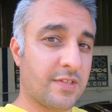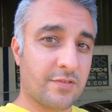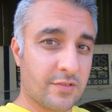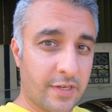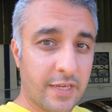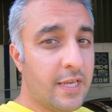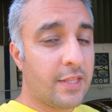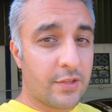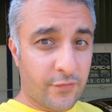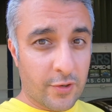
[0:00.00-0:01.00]
Things like
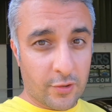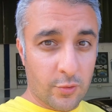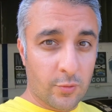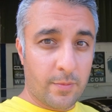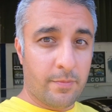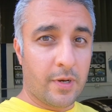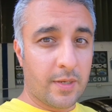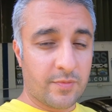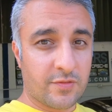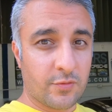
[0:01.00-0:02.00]
the front coolant
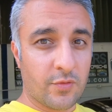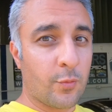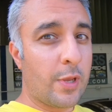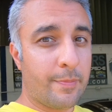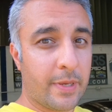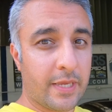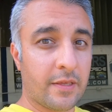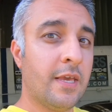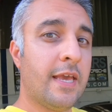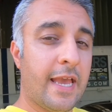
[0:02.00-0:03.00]
pipes sort of
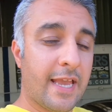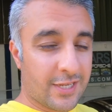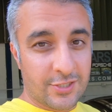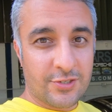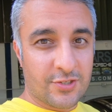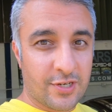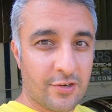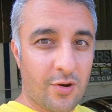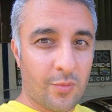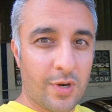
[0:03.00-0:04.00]
weeping, air conditioning
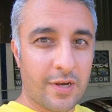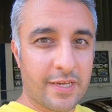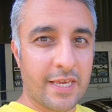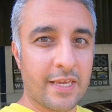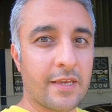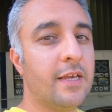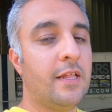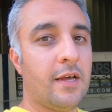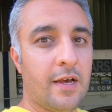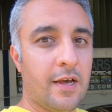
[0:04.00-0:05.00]
not working,
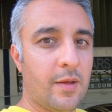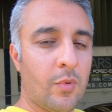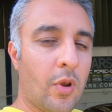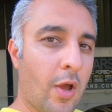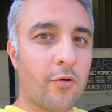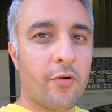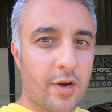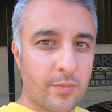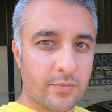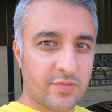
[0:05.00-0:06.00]
lower
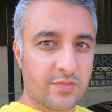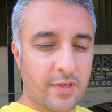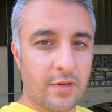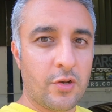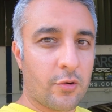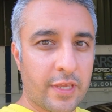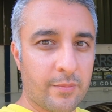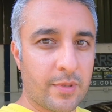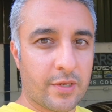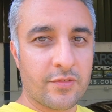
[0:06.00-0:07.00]
arms
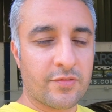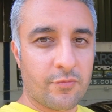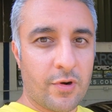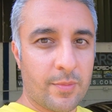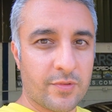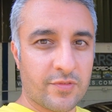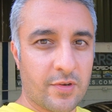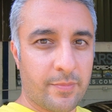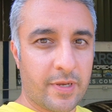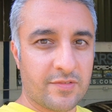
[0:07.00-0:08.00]
knocking because the rubbers
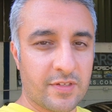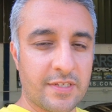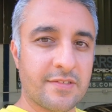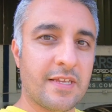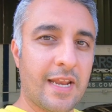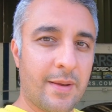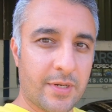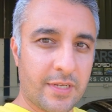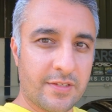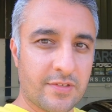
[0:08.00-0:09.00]
are basically
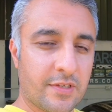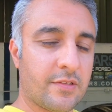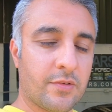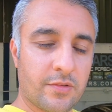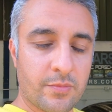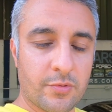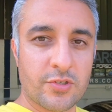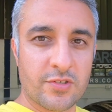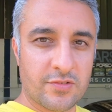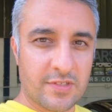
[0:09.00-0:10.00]
delaminating, the
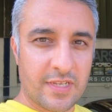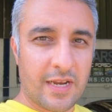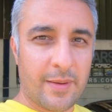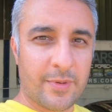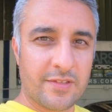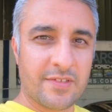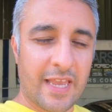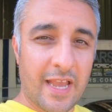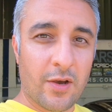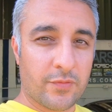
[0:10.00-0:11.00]
bushings are
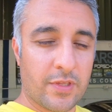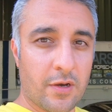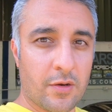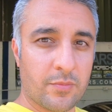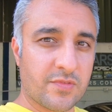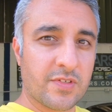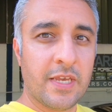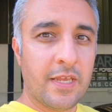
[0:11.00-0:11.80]
delaminating out of the arms,